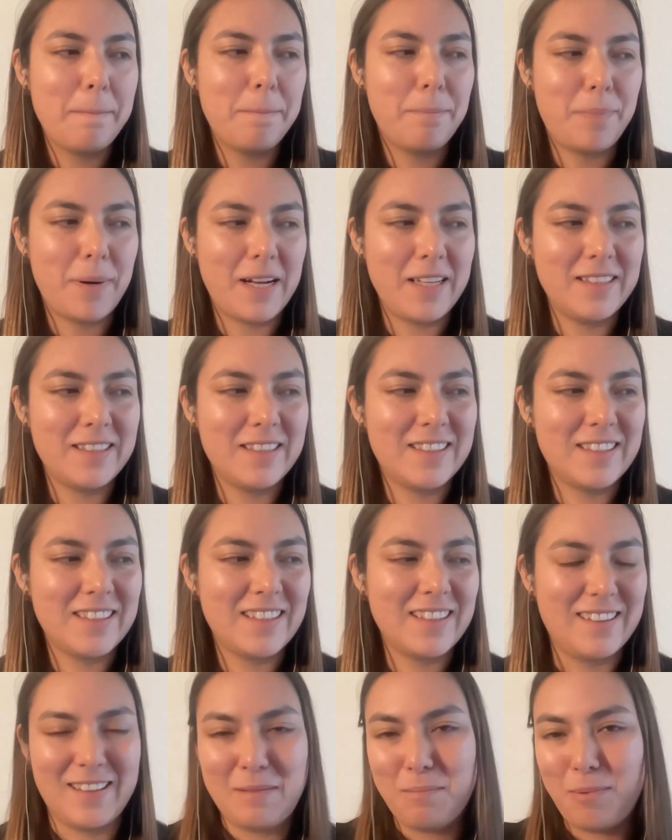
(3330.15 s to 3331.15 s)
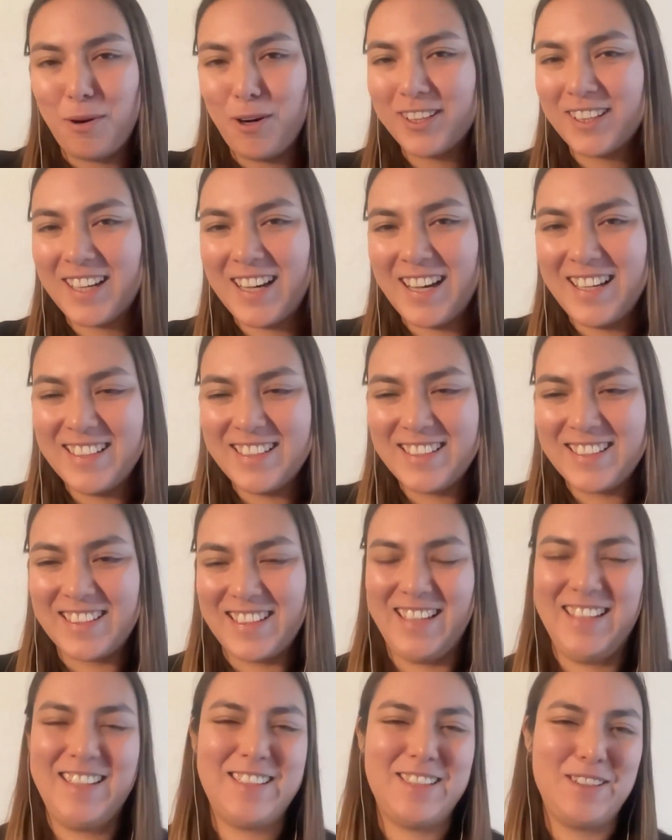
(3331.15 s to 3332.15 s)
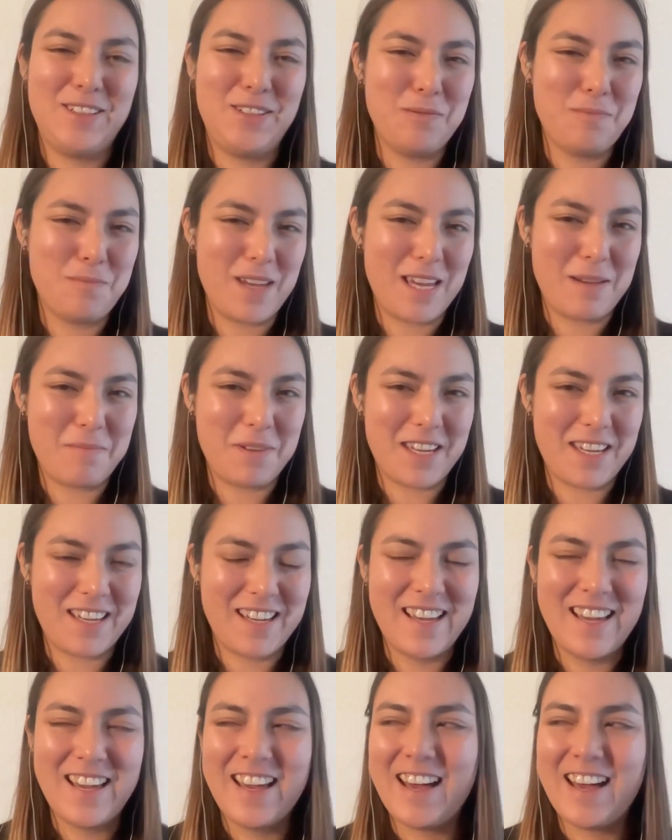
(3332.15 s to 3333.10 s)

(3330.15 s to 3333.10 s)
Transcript: But the podcast is a new baby.